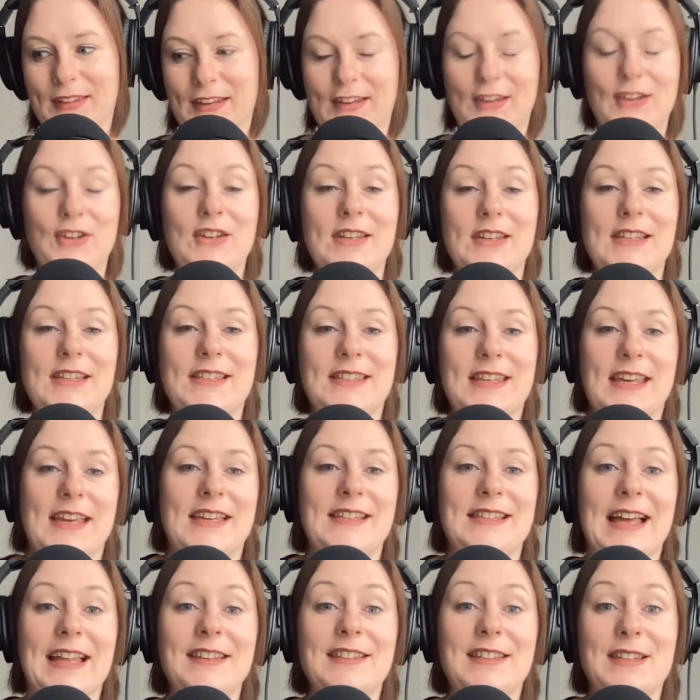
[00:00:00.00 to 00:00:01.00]

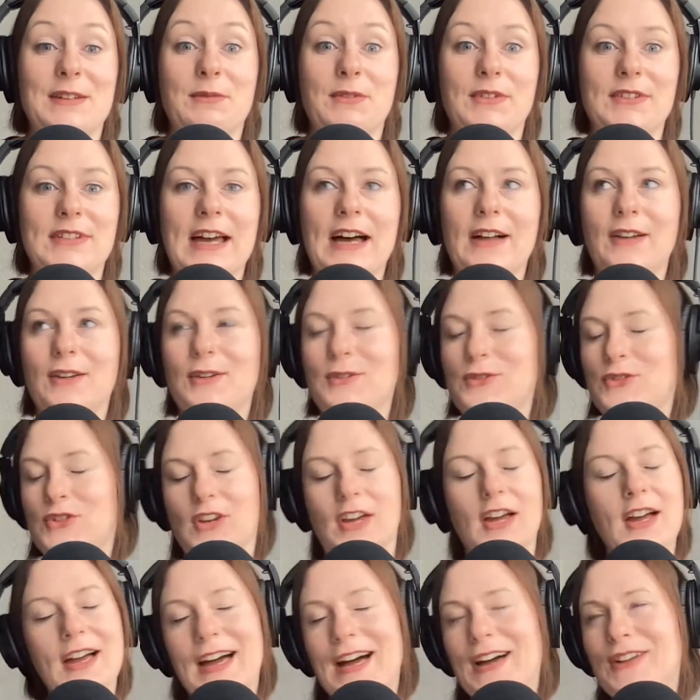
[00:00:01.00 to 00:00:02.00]
his auntie will tell,
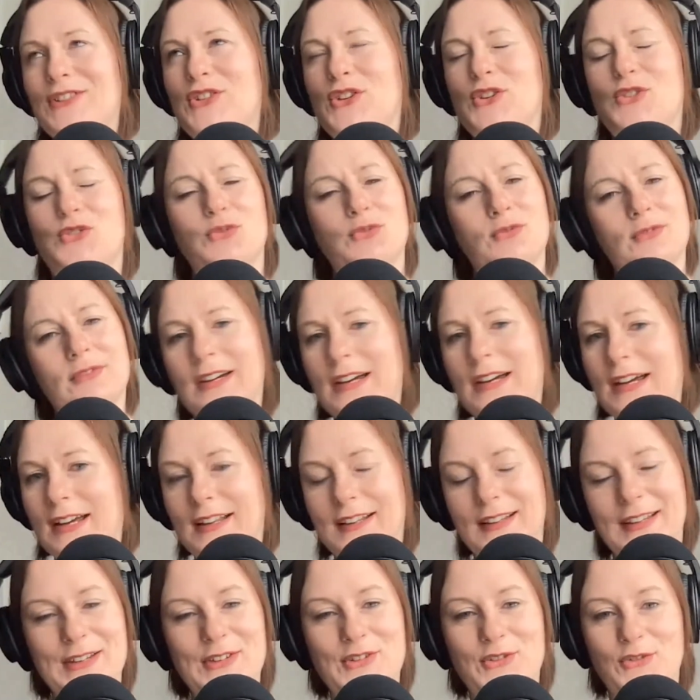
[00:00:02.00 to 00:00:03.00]
and she's
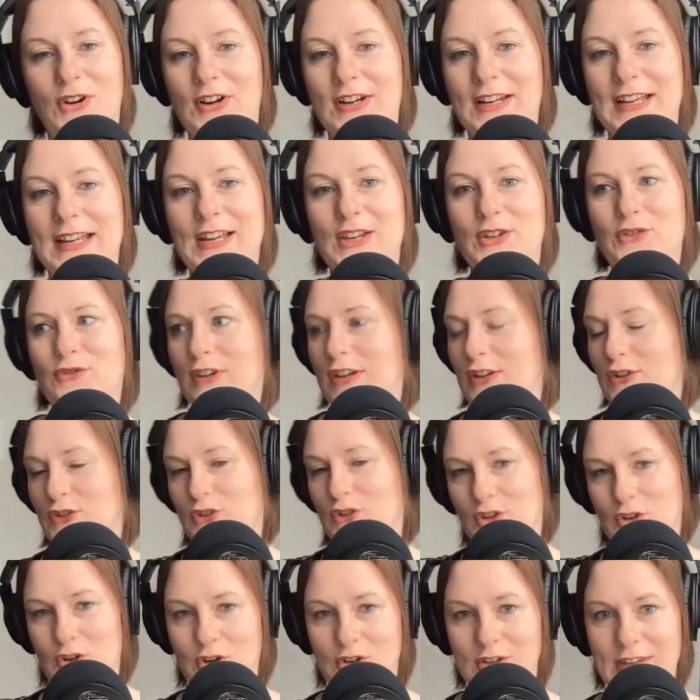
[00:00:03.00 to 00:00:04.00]
really strong in her history and
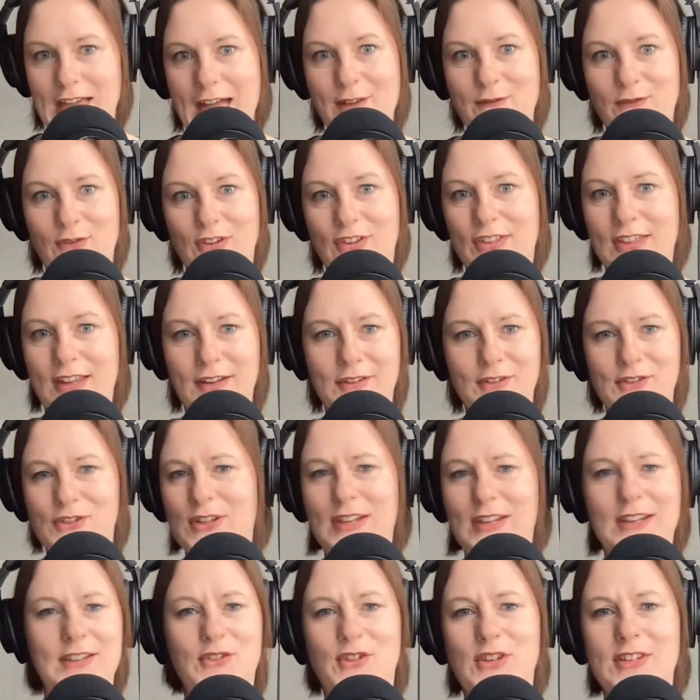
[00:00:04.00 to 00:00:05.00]
she knows everything, and
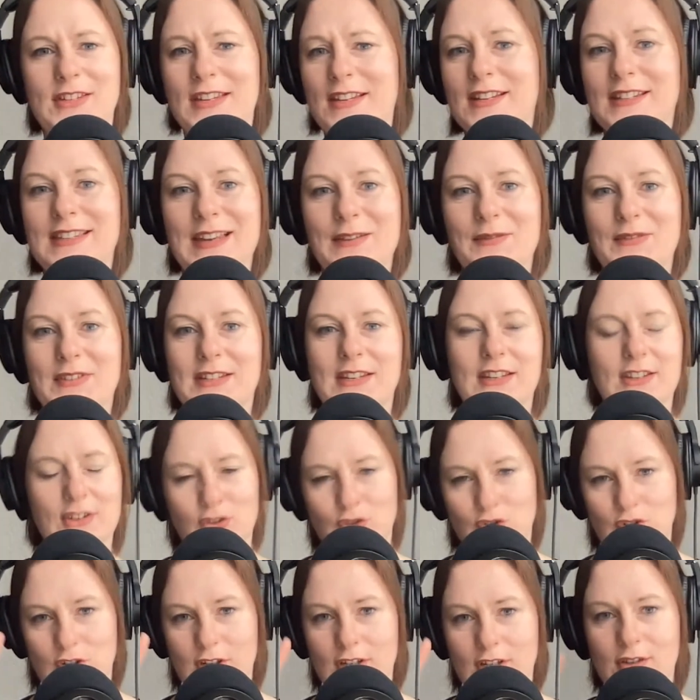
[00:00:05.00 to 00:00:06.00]
it's like she's in her 70s
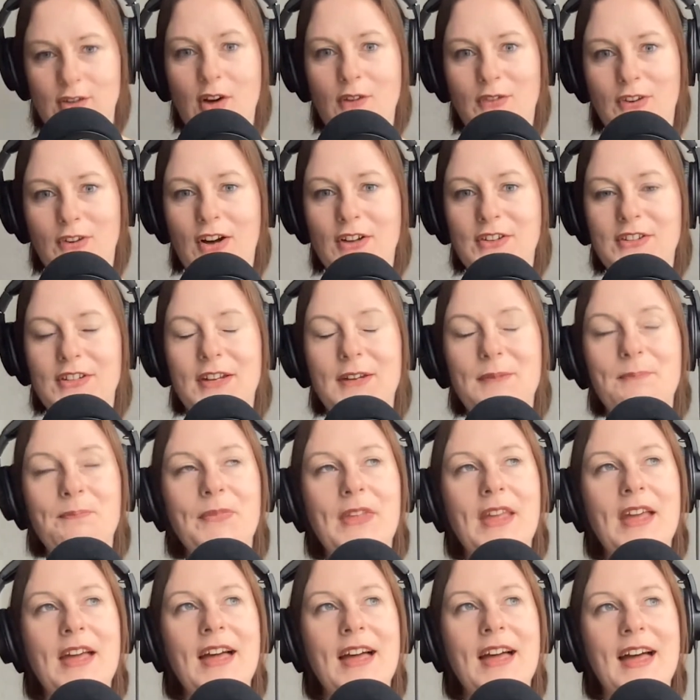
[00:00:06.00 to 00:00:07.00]
and she has not
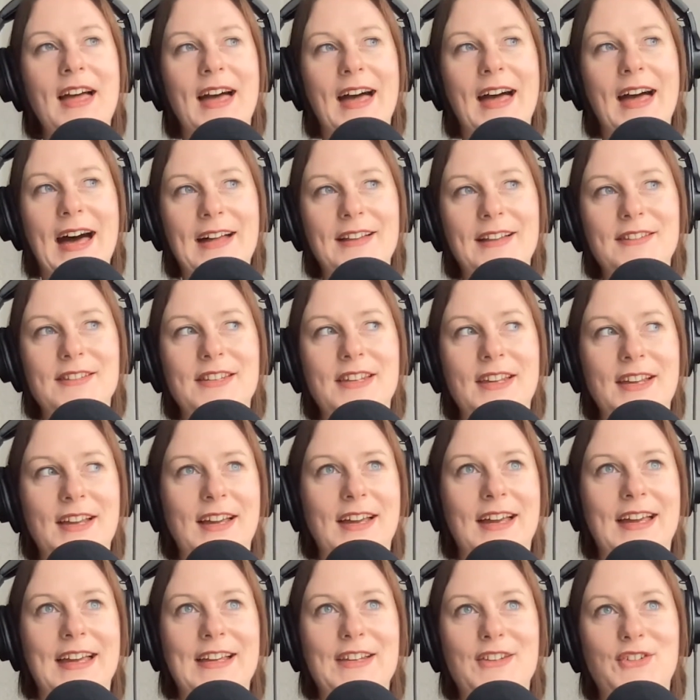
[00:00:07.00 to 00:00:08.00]
forgotten. And
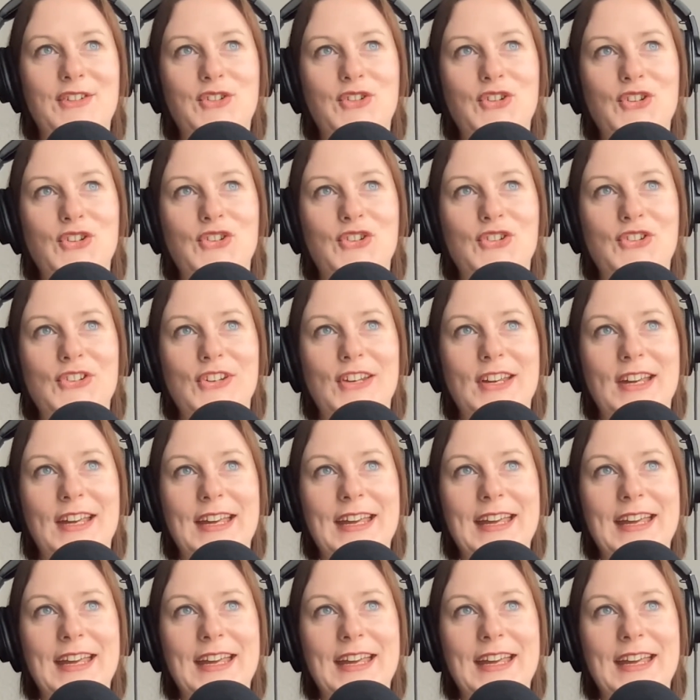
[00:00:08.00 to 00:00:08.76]
it's just